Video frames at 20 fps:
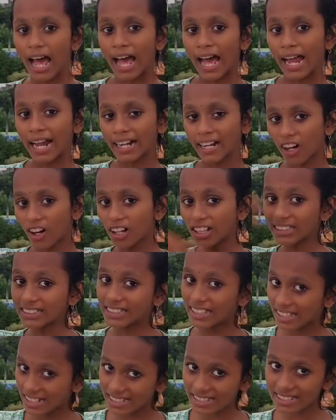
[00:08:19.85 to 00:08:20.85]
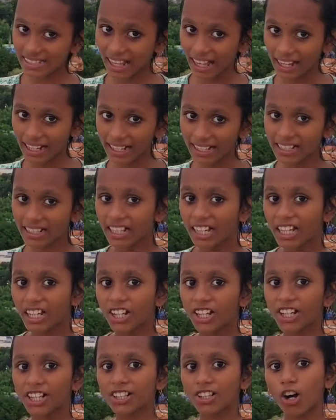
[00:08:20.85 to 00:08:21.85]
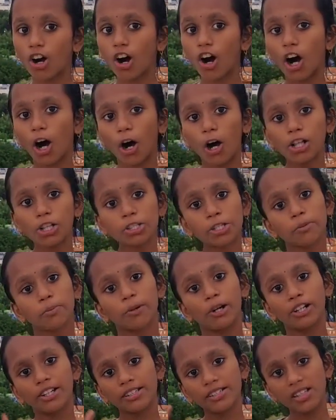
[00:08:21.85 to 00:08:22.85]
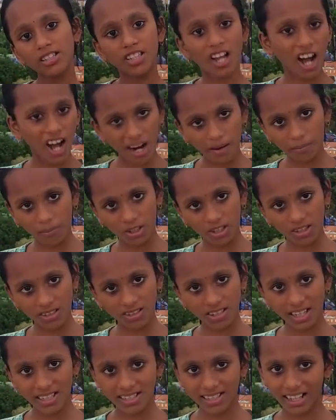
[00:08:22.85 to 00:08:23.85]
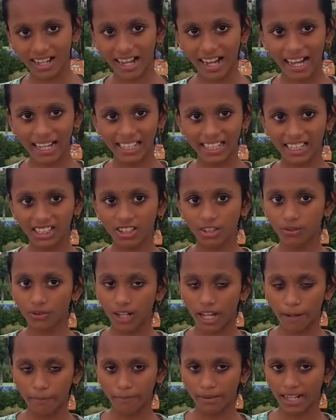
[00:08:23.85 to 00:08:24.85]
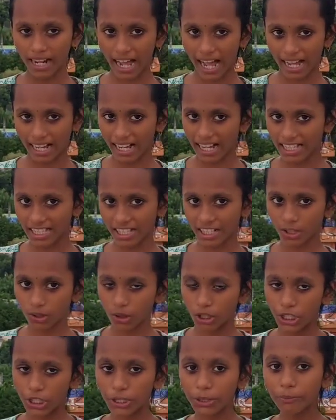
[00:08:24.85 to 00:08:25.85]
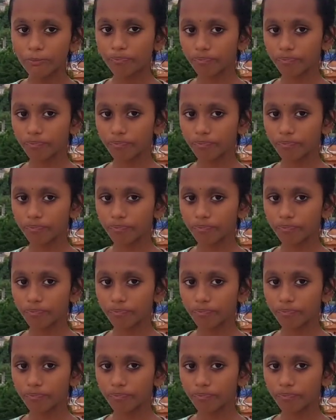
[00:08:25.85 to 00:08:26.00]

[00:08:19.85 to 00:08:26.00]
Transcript: and on this side it also produces hormones, as the islet of Lamberhang, as I told you.